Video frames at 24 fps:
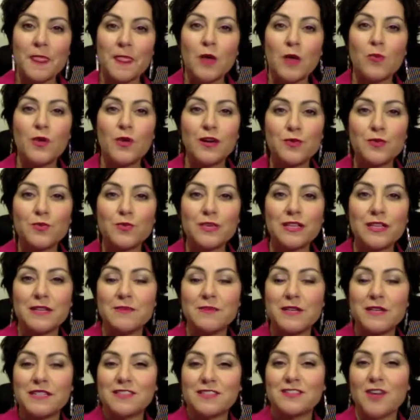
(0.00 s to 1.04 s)
what it really
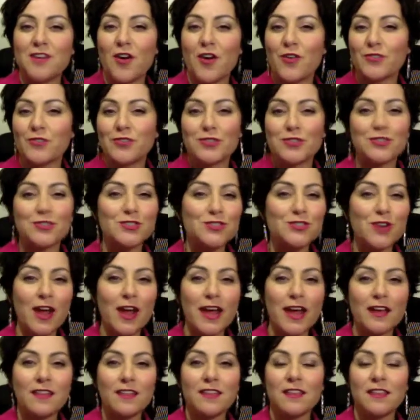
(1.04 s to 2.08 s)
means to own your
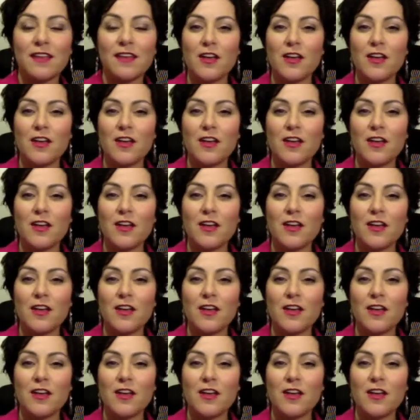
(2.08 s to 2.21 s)
strength,